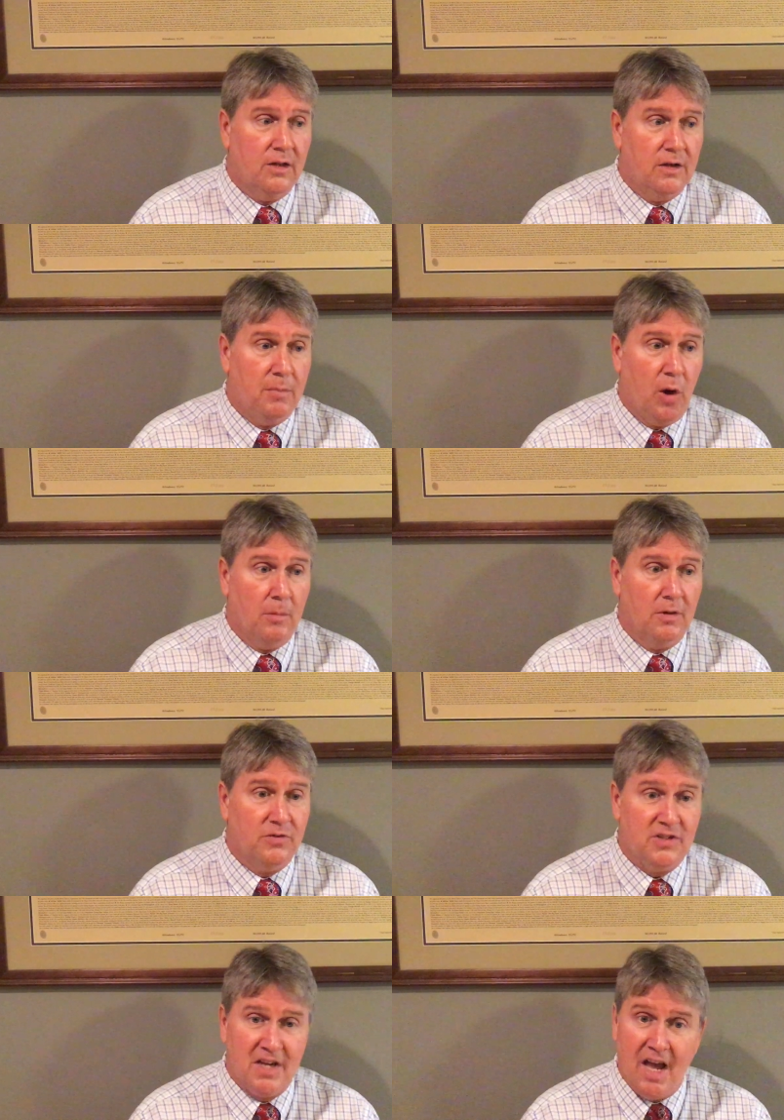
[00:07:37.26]
Department of
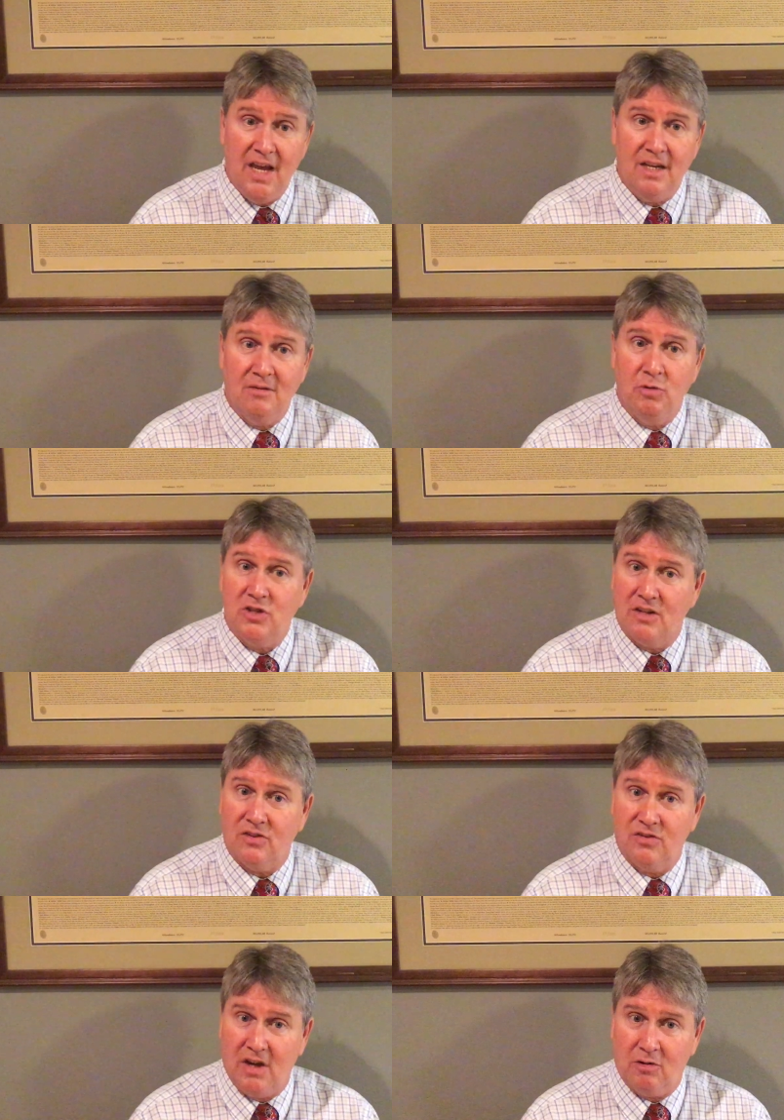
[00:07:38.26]
State, which has a
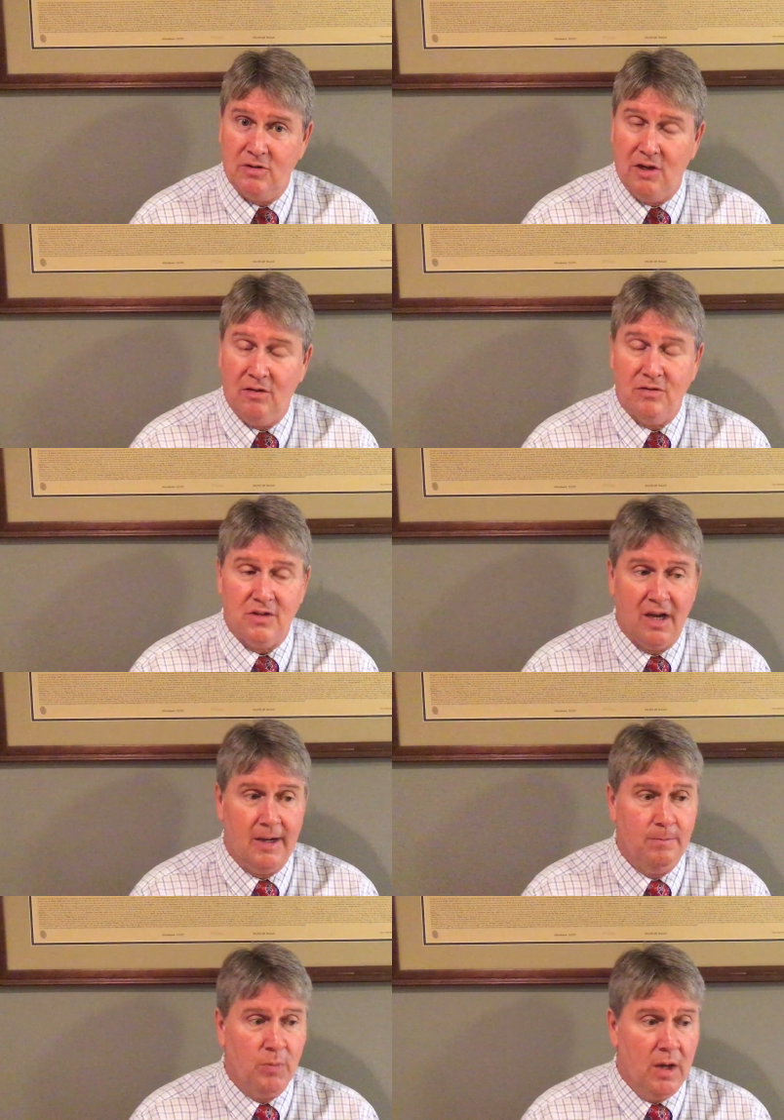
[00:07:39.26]
Secretary of
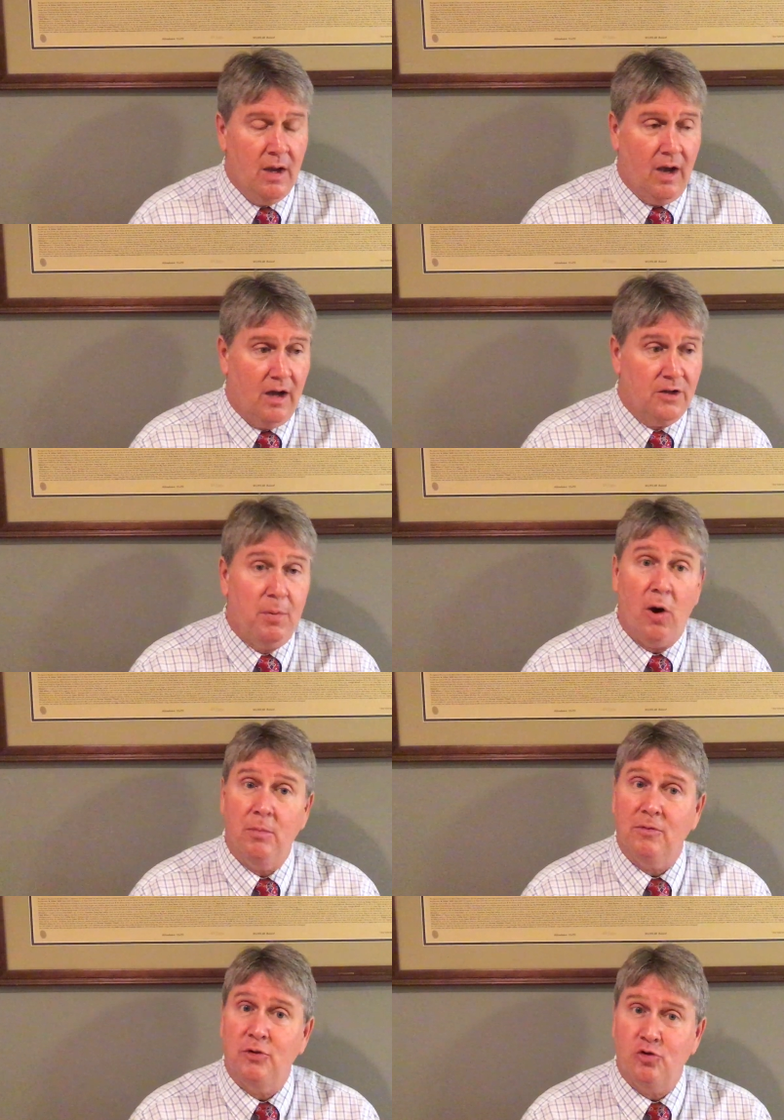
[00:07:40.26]
State,
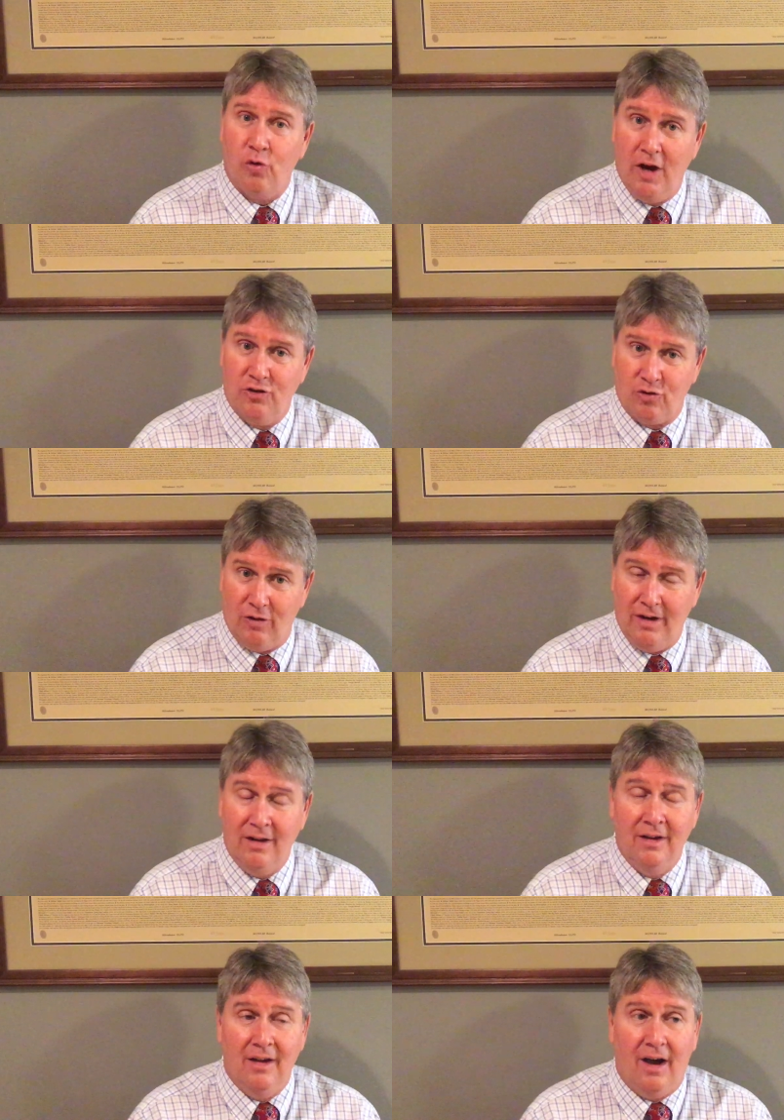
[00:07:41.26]
Department of the Treasury.
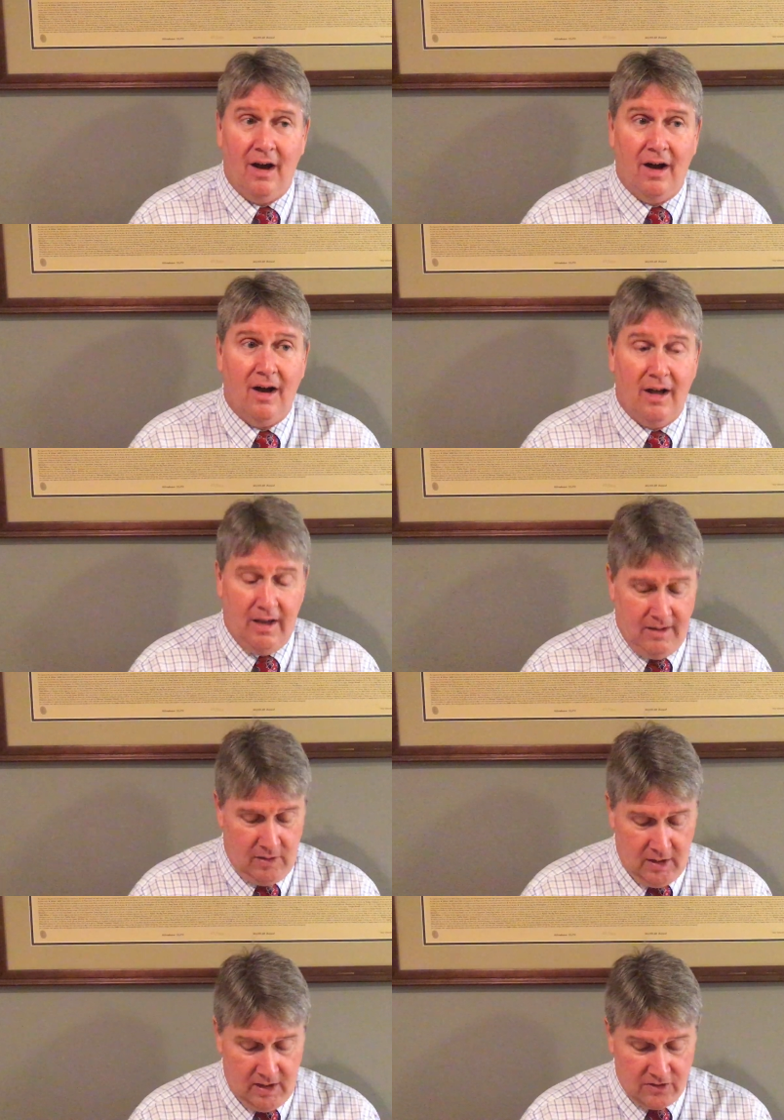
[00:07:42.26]

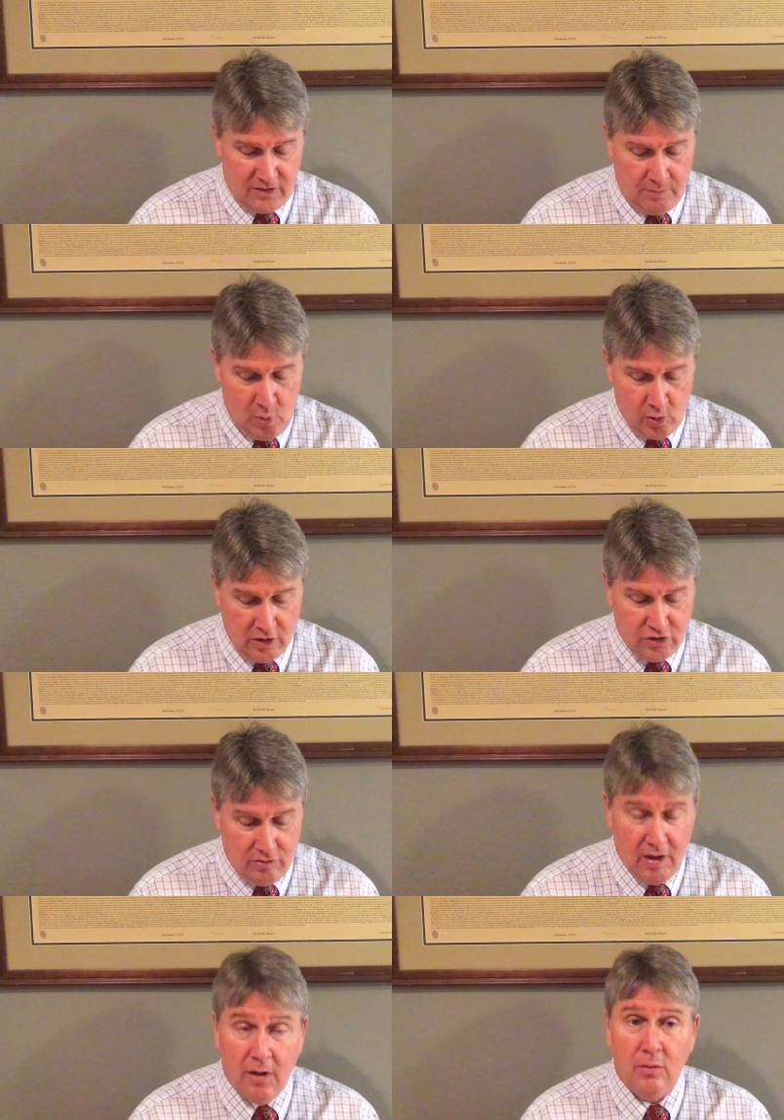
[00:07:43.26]
And it's important that
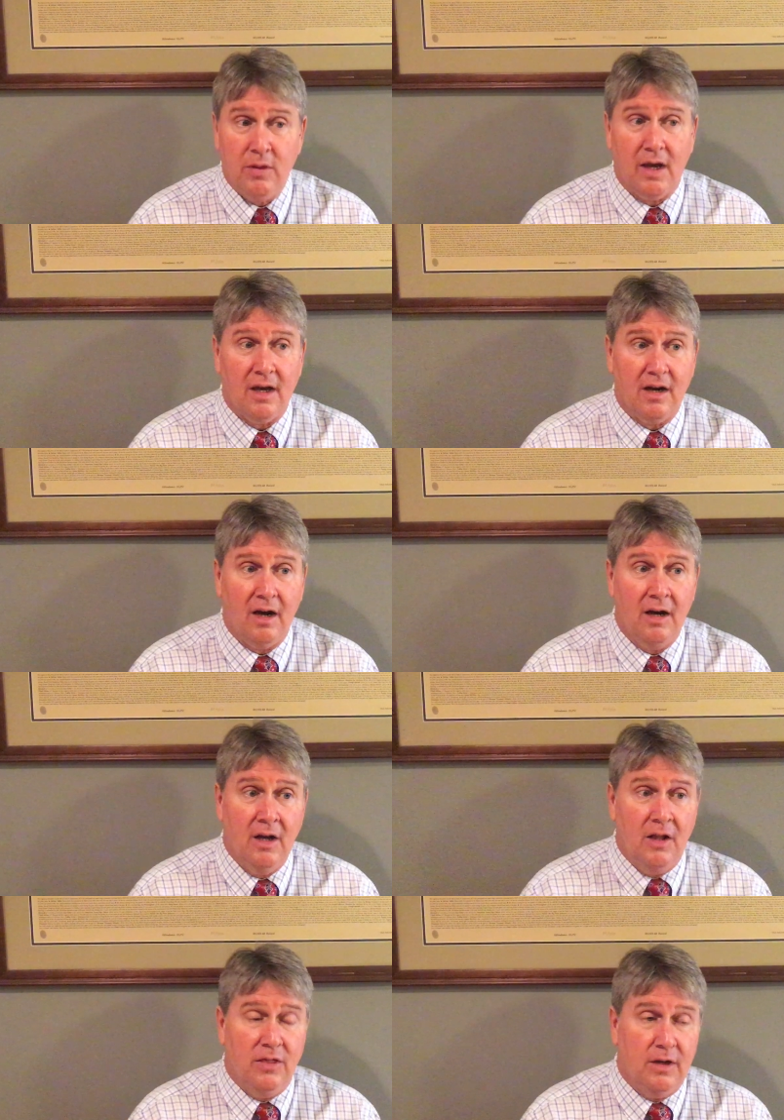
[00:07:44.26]
you know that
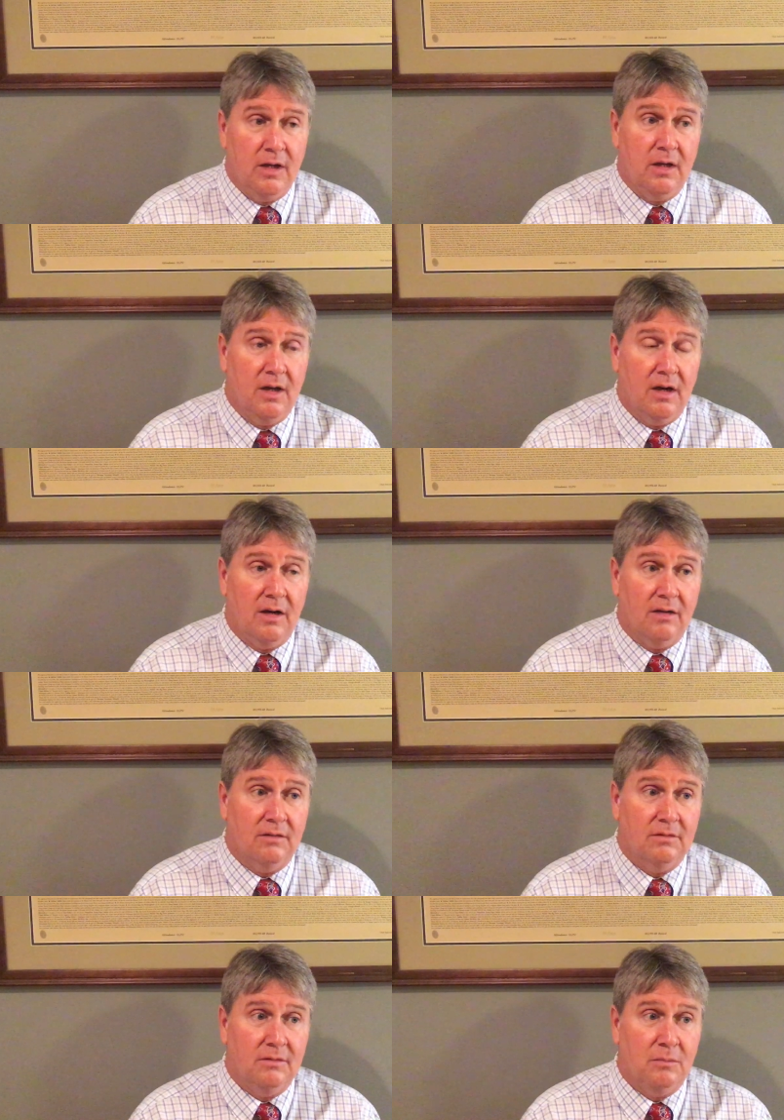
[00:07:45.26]
the
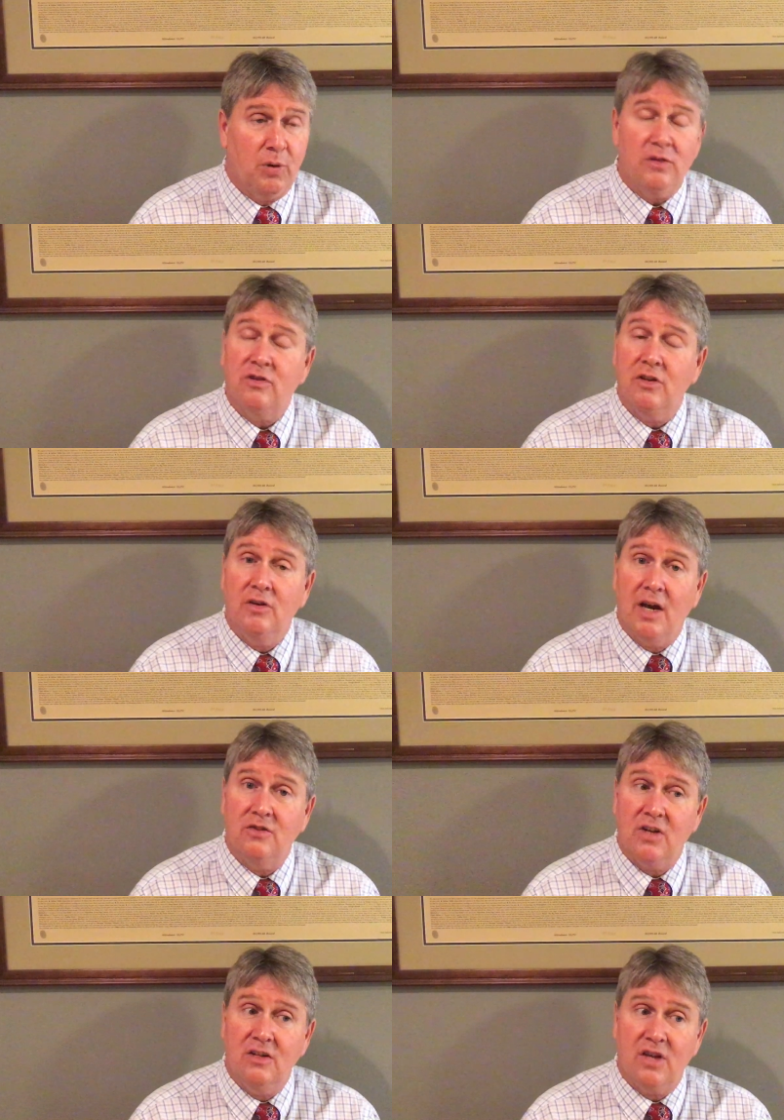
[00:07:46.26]
President of the United
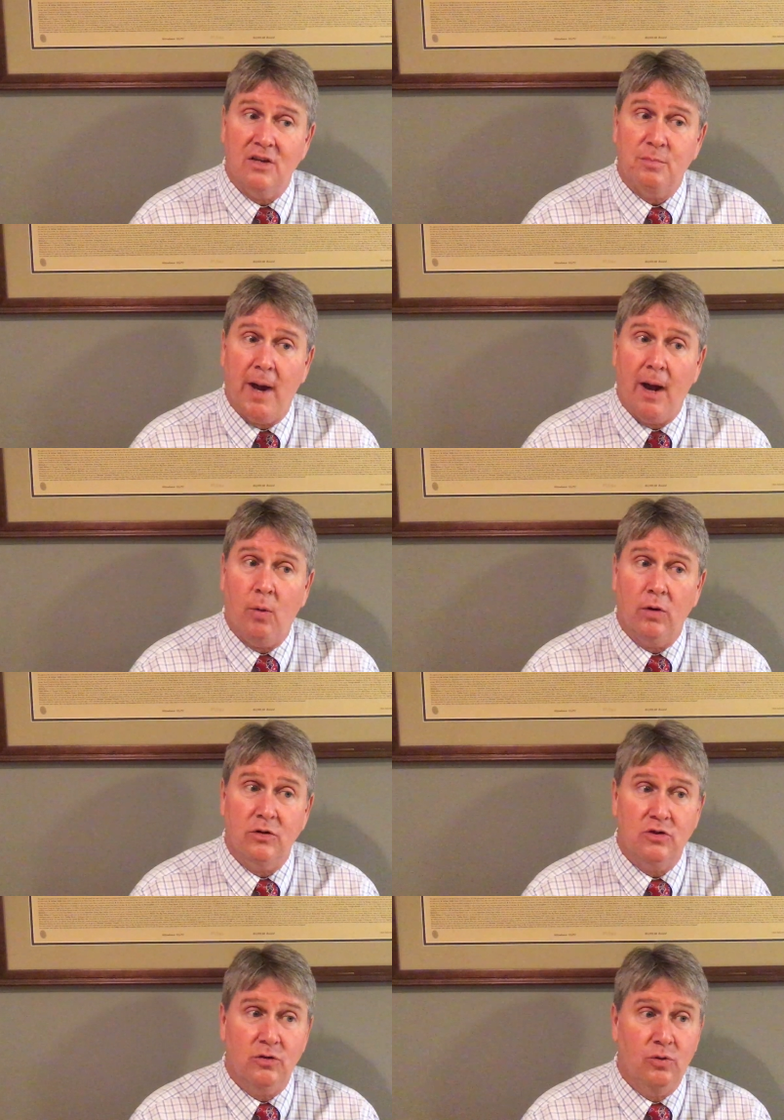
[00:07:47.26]
States has power